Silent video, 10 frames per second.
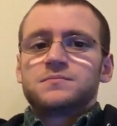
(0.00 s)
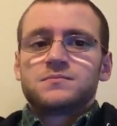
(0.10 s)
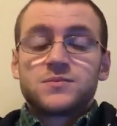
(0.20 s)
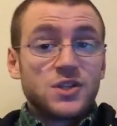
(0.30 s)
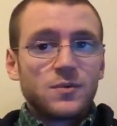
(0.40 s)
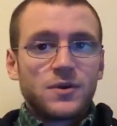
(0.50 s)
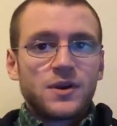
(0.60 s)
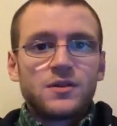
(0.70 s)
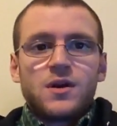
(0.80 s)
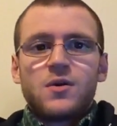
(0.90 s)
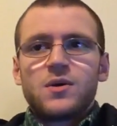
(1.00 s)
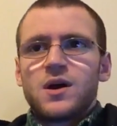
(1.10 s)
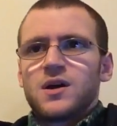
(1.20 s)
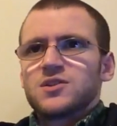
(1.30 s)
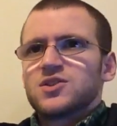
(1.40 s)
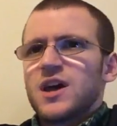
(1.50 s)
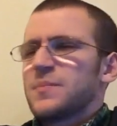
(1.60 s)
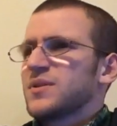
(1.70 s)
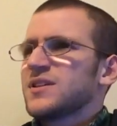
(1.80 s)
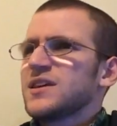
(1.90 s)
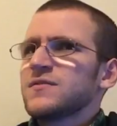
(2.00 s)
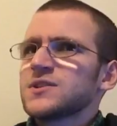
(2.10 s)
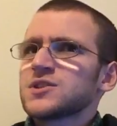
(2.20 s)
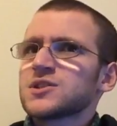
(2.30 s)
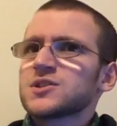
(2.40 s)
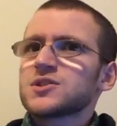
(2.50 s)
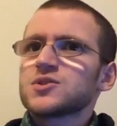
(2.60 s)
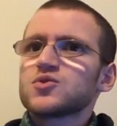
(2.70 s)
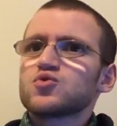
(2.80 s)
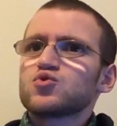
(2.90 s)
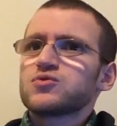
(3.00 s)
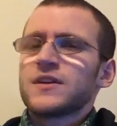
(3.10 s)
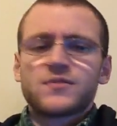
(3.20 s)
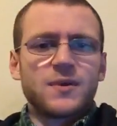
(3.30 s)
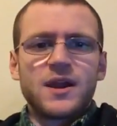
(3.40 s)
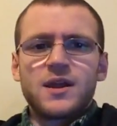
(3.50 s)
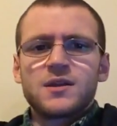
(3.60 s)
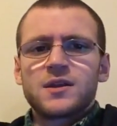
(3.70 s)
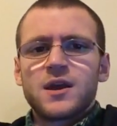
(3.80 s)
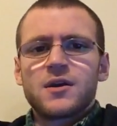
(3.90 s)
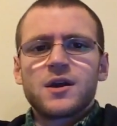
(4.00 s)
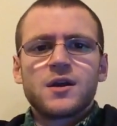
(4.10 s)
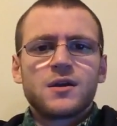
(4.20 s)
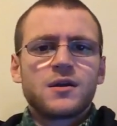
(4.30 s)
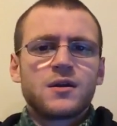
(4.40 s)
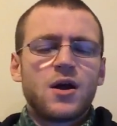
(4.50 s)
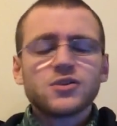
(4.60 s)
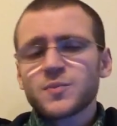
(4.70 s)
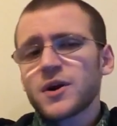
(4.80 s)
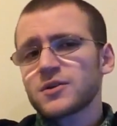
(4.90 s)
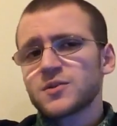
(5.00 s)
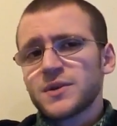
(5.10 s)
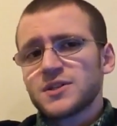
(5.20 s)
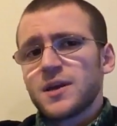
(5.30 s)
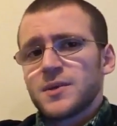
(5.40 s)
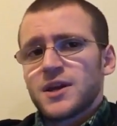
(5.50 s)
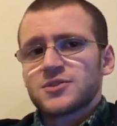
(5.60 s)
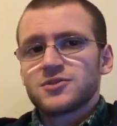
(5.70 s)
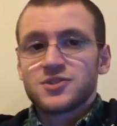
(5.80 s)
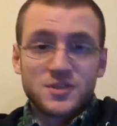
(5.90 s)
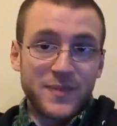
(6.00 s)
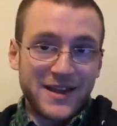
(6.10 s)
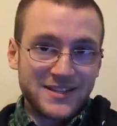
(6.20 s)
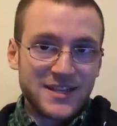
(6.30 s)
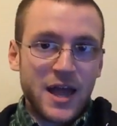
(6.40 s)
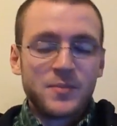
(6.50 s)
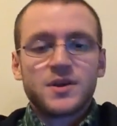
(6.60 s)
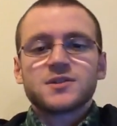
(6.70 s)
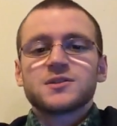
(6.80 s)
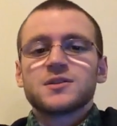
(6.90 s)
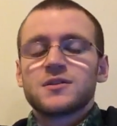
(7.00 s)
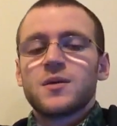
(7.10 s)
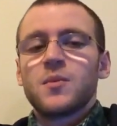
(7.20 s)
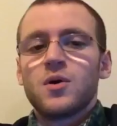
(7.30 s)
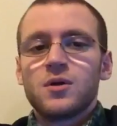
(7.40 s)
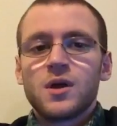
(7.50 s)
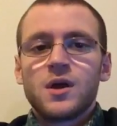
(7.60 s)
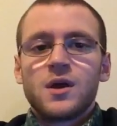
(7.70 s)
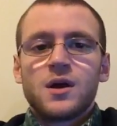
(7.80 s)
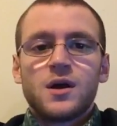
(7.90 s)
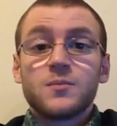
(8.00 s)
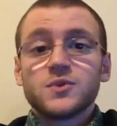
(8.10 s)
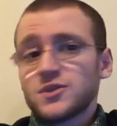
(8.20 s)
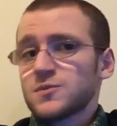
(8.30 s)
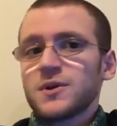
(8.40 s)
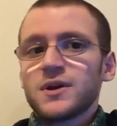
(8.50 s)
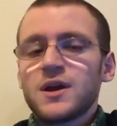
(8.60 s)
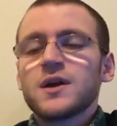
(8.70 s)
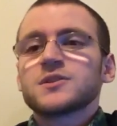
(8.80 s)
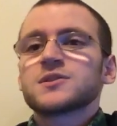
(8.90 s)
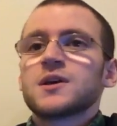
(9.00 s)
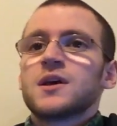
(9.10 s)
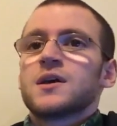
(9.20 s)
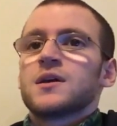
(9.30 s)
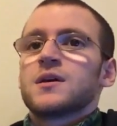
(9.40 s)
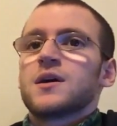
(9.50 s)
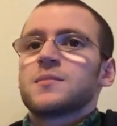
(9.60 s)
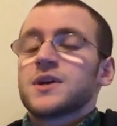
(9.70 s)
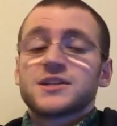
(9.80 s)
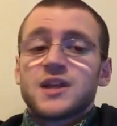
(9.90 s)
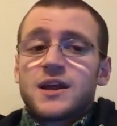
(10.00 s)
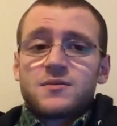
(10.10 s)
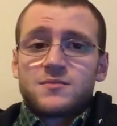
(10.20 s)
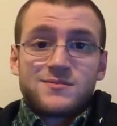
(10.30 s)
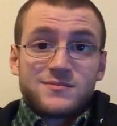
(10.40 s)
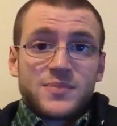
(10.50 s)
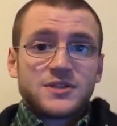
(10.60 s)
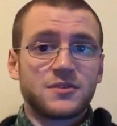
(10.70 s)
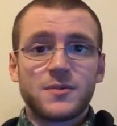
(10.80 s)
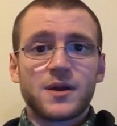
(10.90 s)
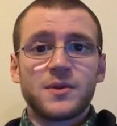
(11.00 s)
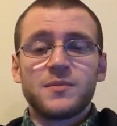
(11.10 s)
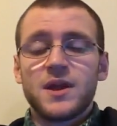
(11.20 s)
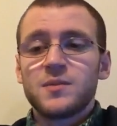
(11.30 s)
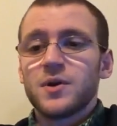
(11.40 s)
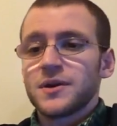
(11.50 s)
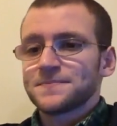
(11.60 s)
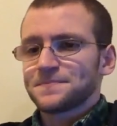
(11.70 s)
Still really good though. I believe it's left or right-handed carry. All Spydercos are basically ambidextrous just by design because of the thumb hole, which is really nice. Like I said, I can basically recommend them to anybody.